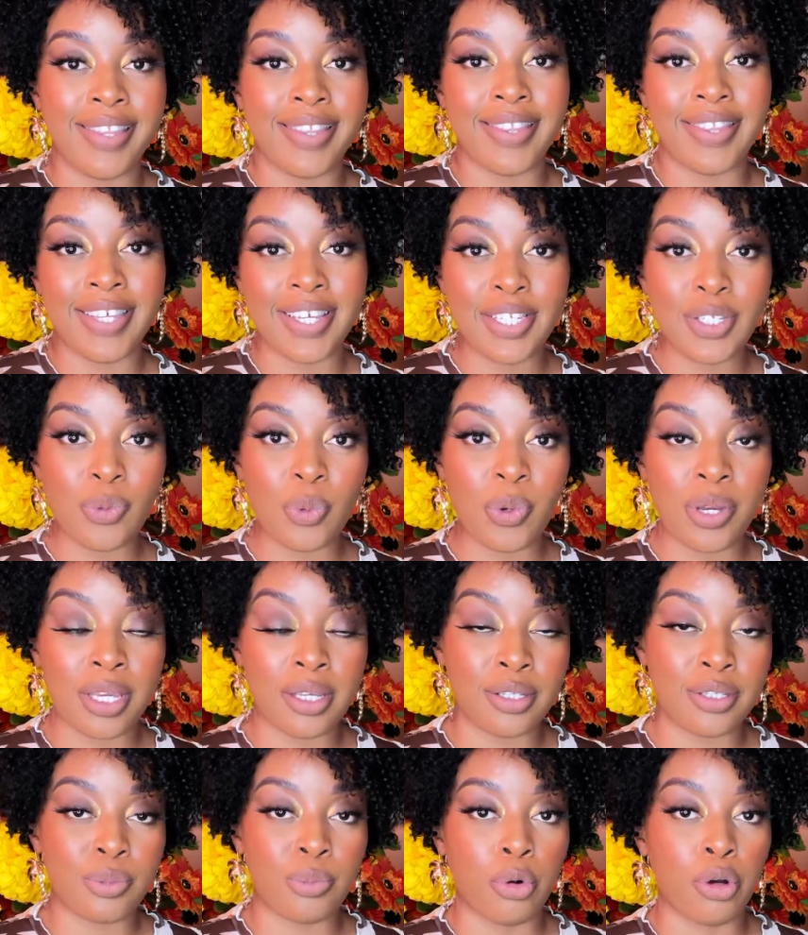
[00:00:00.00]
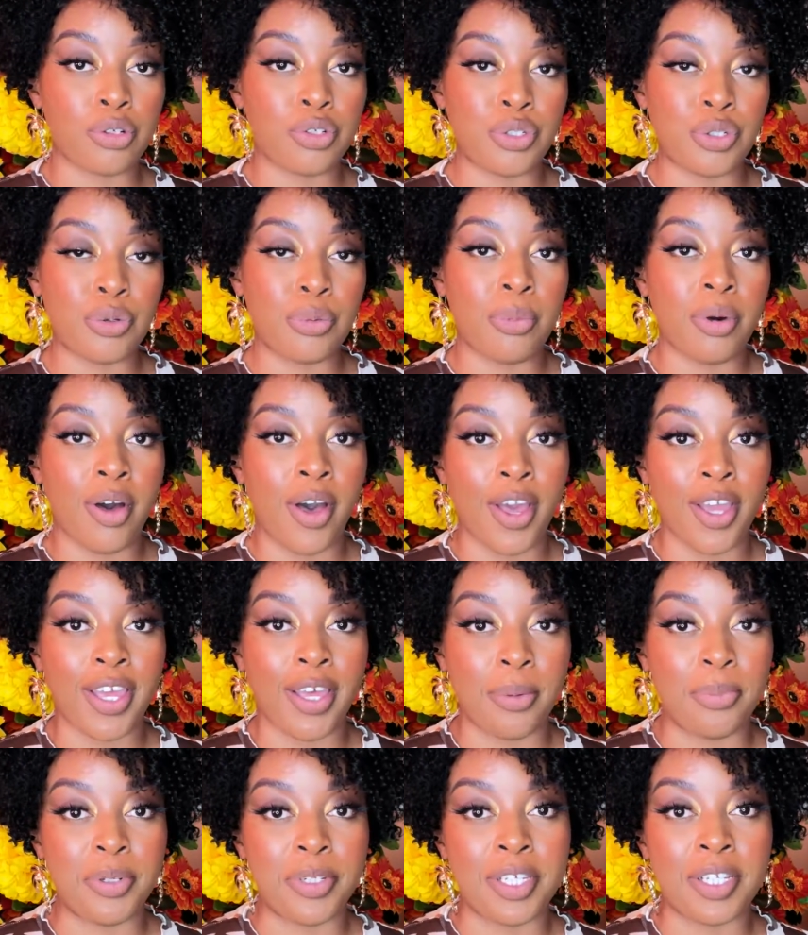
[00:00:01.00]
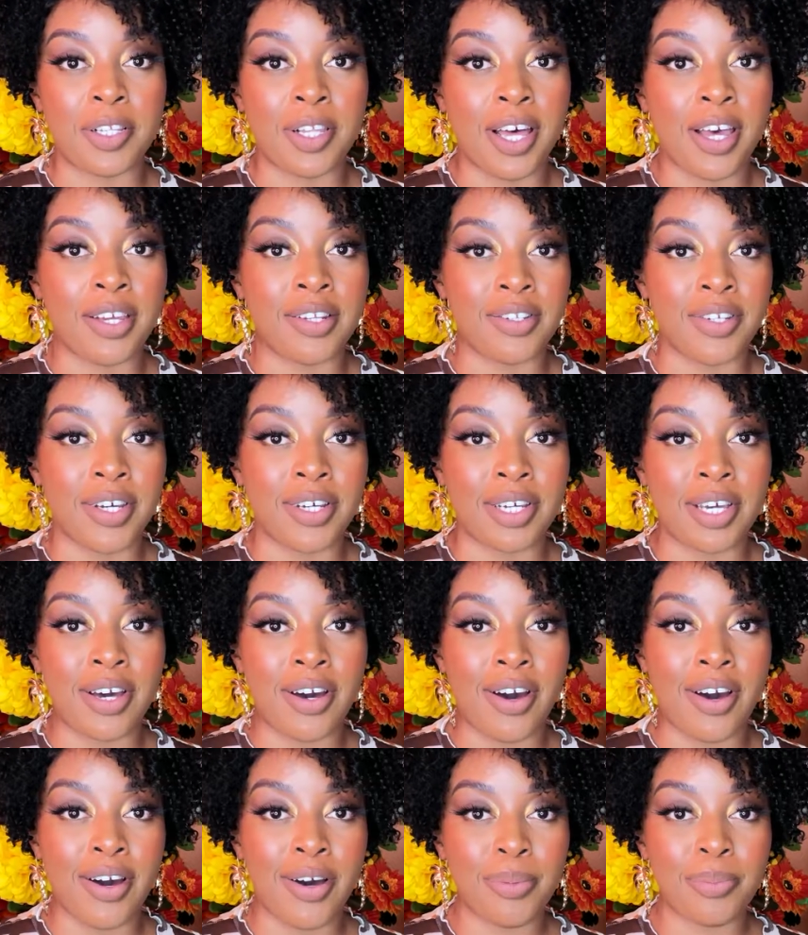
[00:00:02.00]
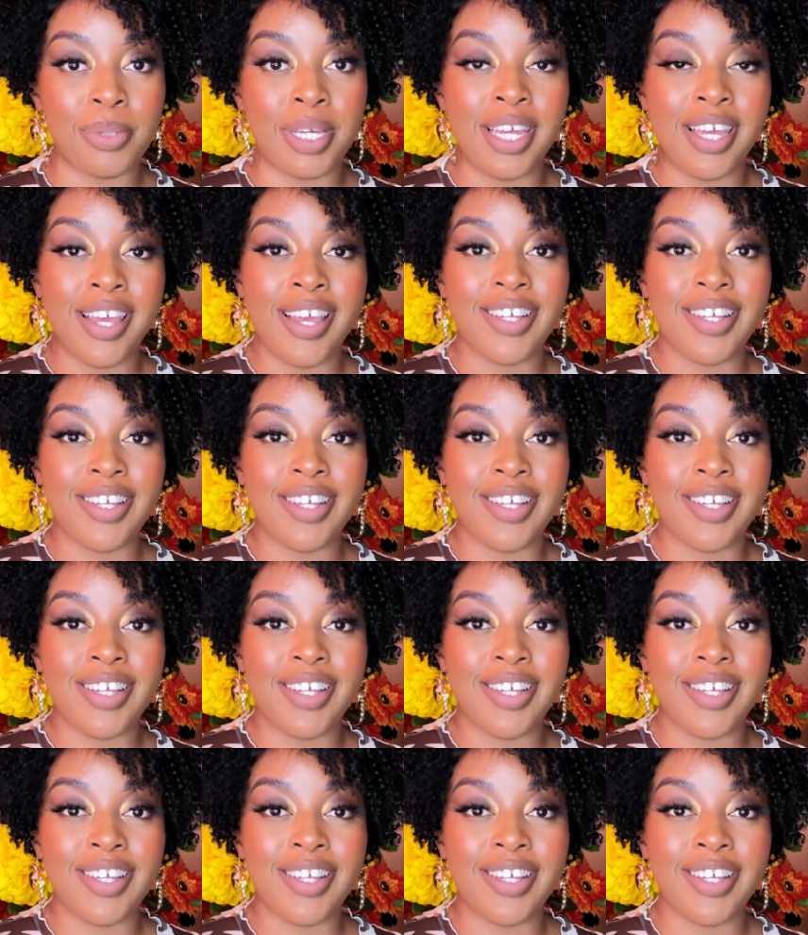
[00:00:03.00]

This wig is brought to you by ebonyline.com.